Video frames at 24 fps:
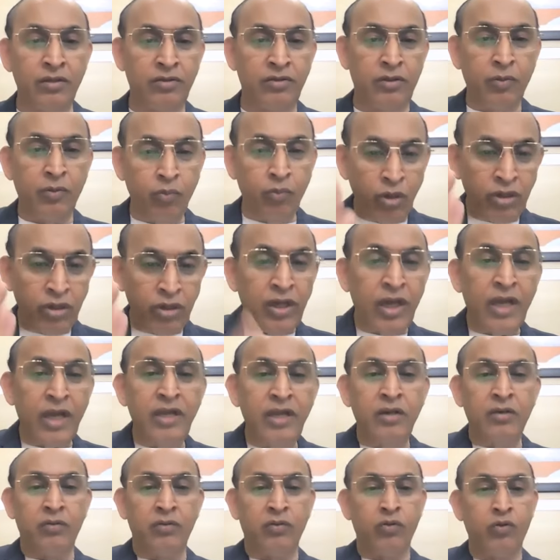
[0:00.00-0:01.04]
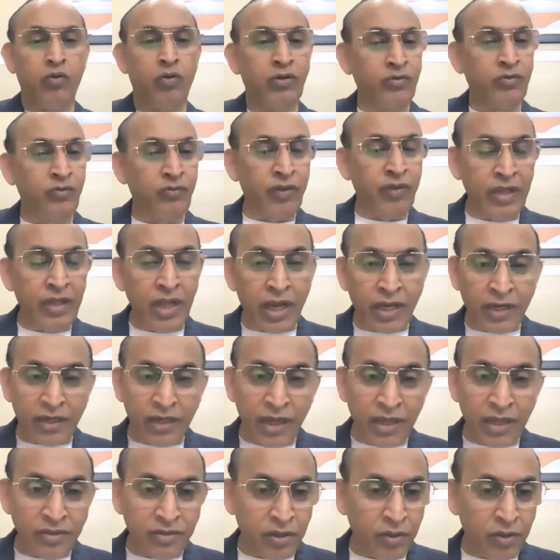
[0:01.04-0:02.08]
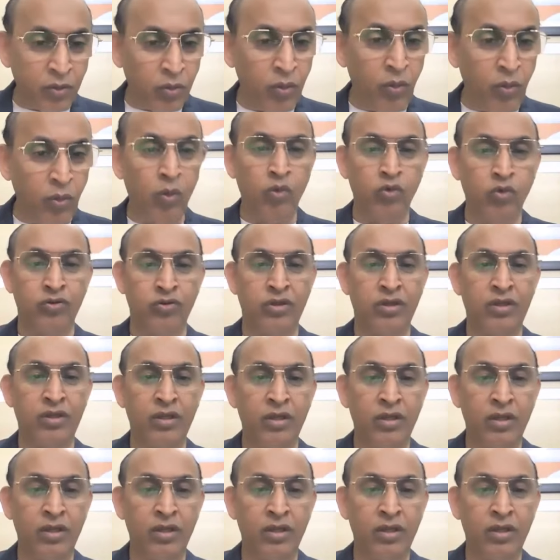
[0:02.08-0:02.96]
someone died, was very attached and close,